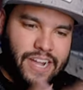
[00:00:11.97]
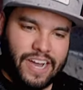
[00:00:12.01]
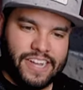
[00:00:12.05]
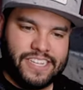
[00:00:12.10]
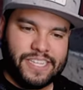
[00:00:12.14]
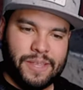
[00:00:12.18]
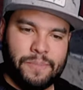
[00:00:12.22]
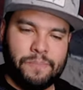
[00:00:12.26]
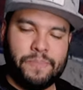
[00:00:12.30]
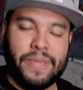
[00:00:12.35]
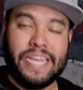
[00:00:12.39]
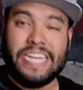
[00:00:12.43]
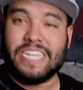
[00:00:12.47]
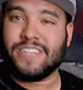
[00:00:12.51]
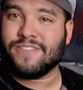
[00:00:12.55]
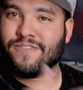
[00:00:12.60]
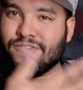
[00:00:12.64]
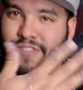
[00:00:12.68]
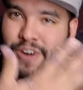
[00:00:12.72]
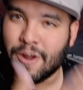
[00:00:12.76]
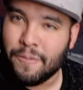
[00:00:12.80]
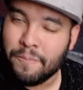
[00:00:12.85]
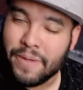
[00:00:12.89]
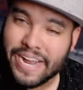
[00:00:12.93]
custom piece
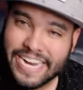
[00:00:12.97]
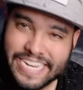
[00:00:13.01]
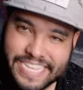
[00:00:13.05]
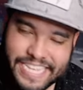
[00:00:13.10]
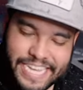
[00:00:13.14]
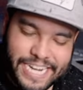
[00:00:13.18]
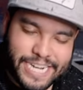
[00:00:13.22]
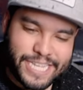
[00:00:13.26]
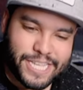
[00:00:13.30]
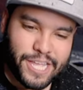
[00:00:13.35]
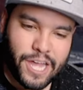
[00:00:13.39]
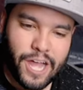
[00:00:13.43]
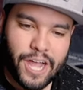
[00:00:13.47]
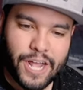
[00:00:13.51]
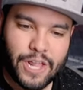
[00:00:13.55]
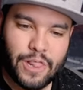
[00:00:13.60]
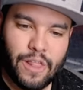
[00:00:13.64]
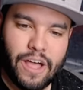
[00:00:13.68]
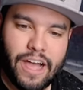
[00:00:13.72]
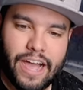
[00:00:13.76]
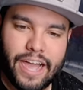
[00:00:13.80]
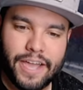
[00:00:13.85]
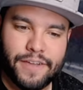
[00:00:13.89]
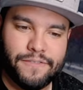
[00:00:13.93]
from my TikTok
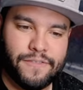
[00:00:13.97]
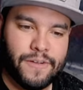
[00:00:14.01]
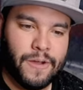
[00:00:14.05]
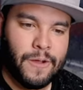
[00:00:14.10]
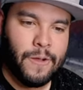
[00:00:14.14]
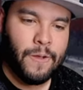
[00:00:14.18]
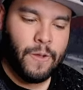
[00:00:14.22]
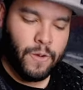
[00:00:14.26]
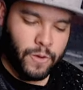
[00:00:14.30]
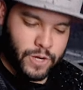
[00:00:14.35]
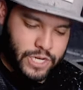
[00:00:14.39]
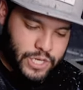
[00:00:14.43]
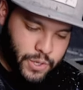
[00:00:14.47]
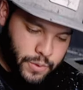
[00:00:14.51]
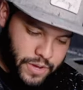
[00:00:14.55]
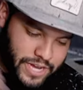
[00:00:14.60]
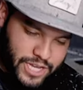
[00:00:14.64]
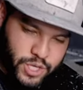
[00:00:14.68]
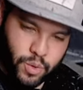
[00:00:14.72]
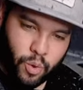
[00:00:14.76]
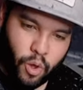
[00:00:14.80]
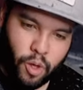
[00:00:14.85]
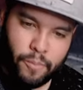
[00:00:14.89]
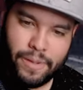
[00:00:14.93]
live, doing a
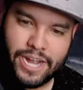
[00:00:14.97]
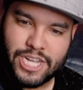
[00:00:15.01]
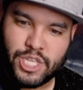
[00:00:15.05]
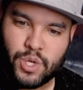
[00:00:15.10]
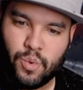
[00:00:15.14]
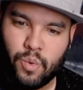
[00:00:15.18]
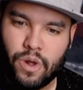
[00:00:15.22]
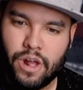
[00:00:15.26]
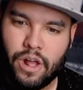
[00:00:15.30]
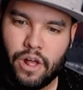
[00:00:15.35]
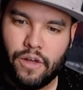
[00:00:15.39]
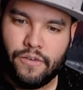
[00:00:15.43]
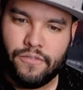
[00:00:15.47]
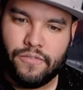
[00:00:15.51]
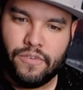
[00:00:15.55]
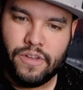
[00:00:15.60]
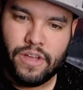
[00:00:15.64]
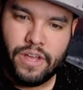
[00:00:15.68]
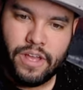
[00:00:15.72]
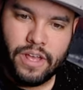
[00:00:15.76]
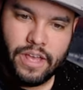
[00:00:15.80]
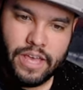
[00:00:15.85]
12 by 12.